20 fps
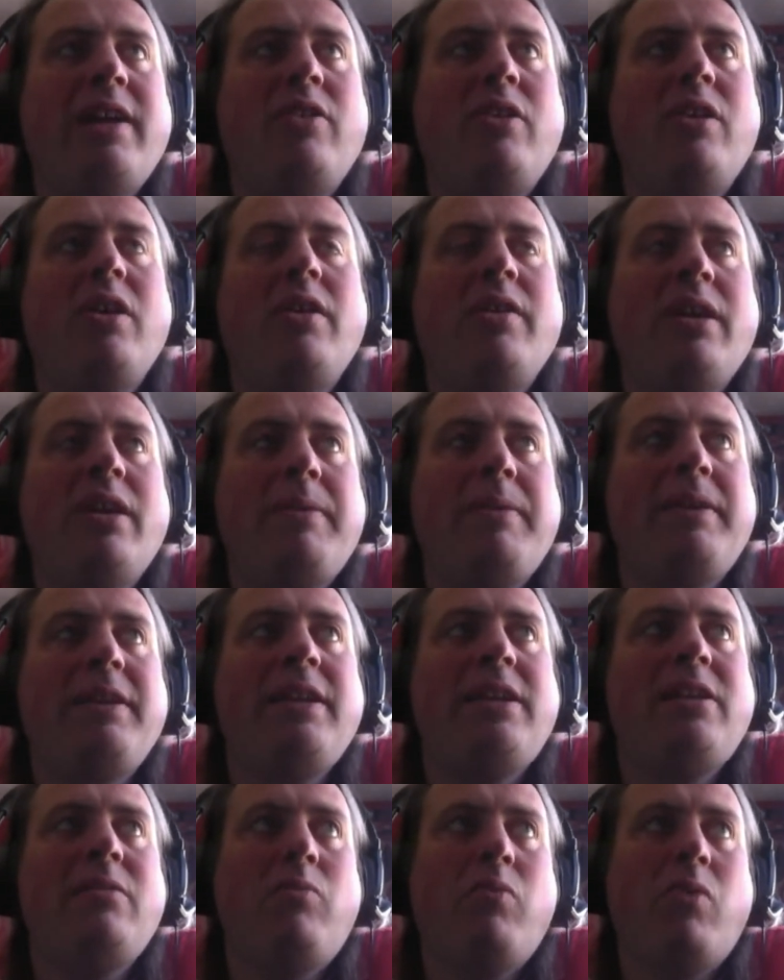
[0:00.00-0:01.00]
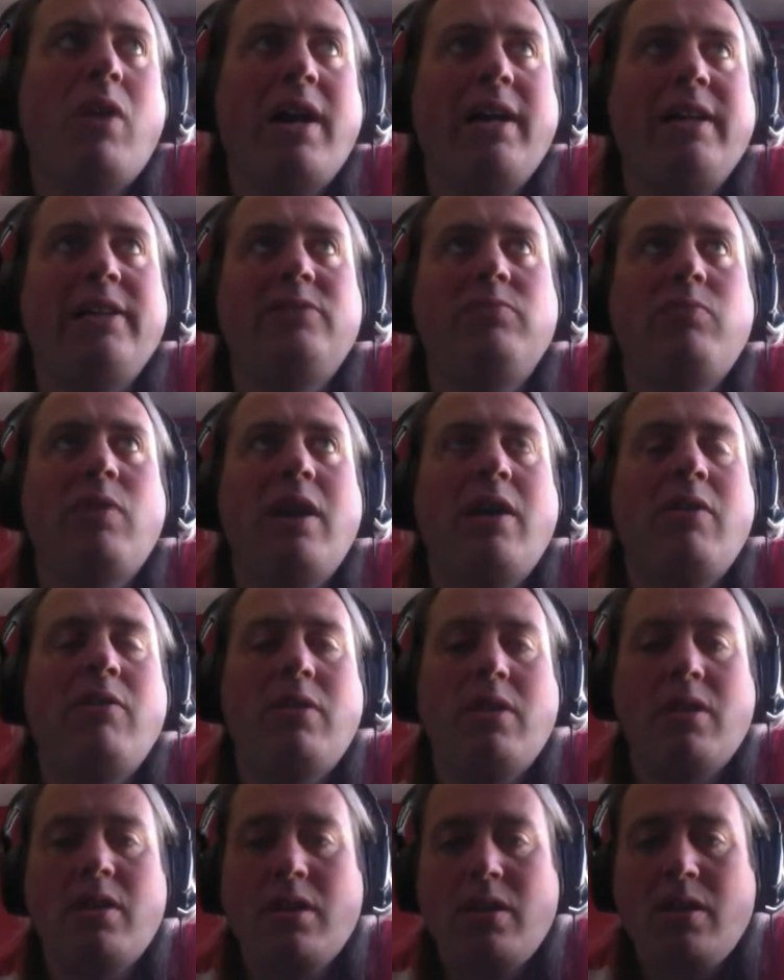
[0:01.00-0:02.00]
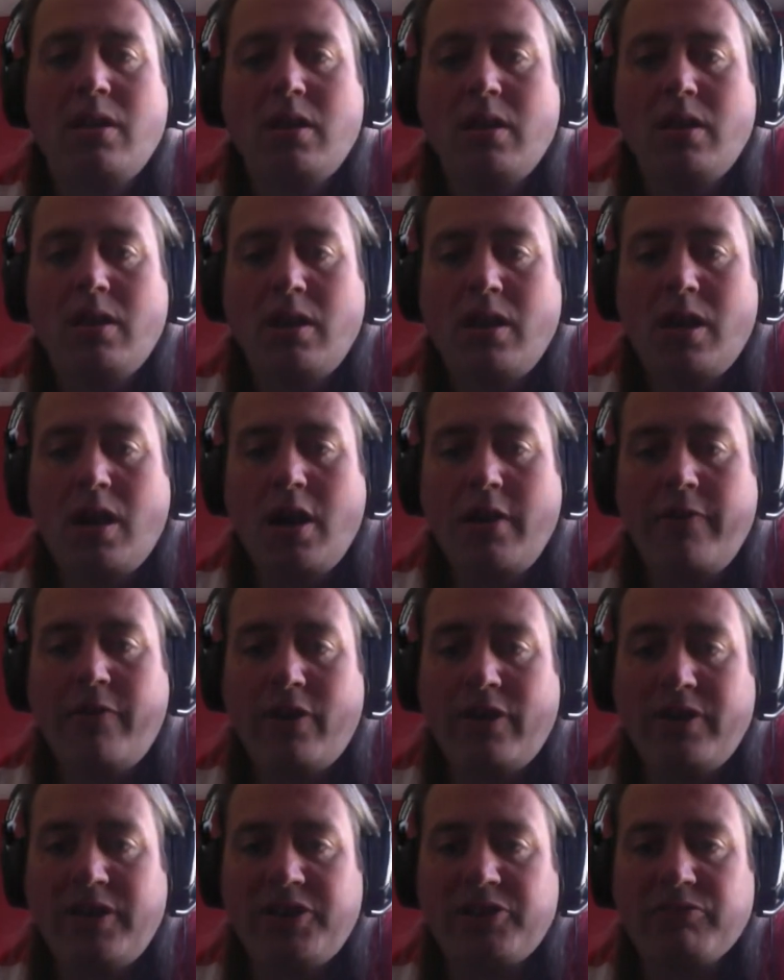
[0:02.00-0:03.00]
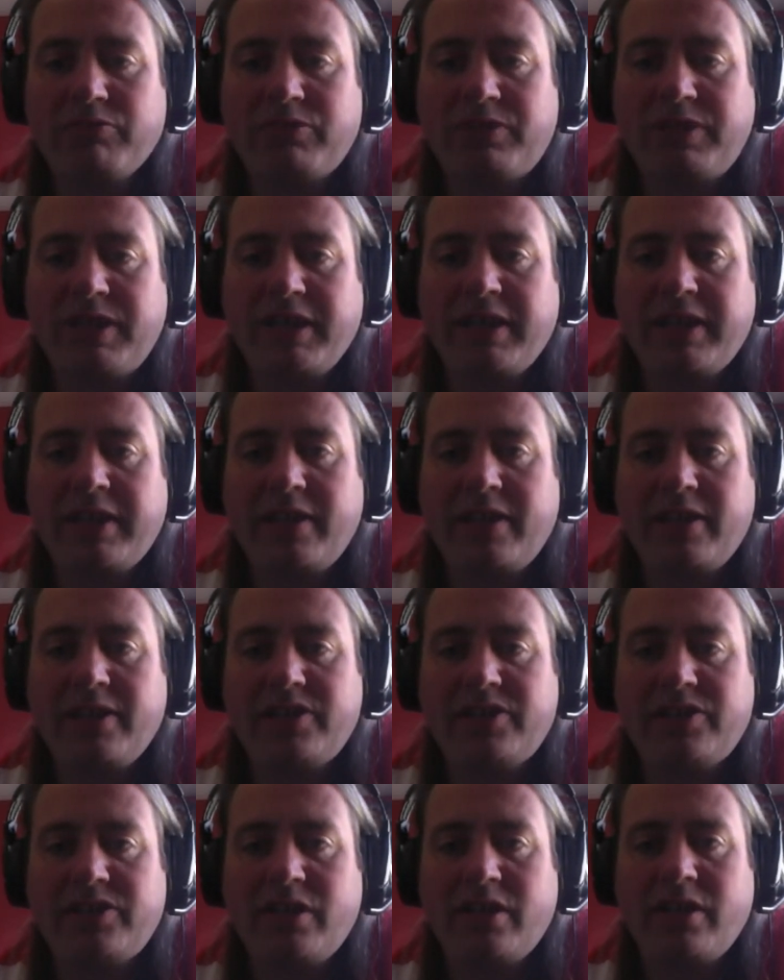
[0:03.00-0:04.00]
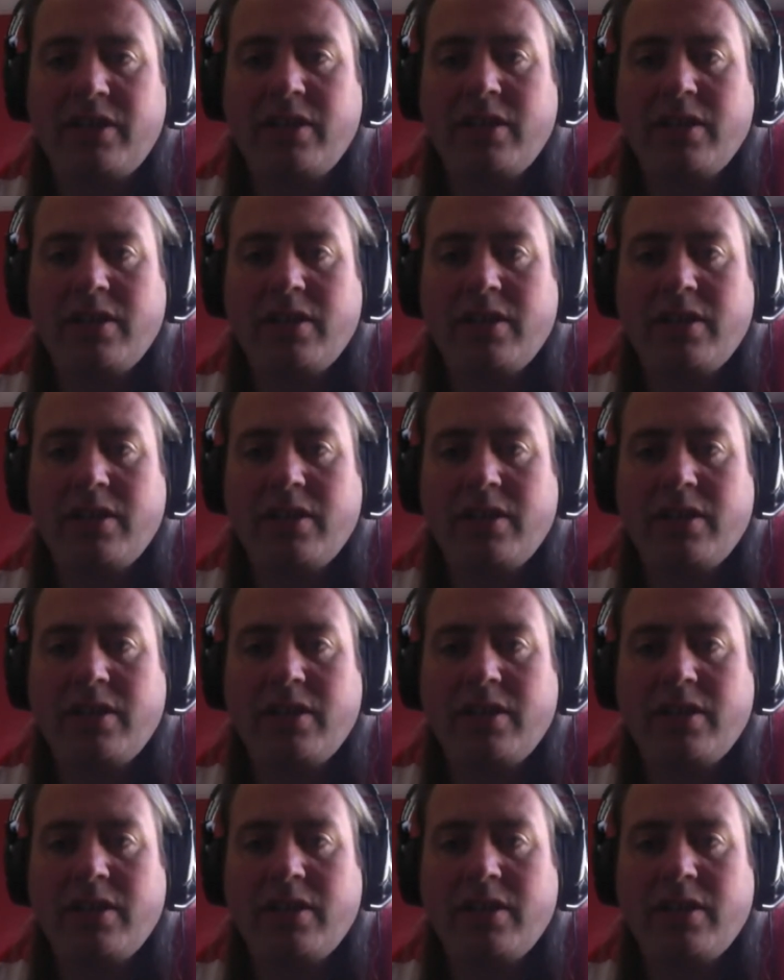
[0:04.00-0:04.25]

And I mean, in a way as well, I find this ridiculous that,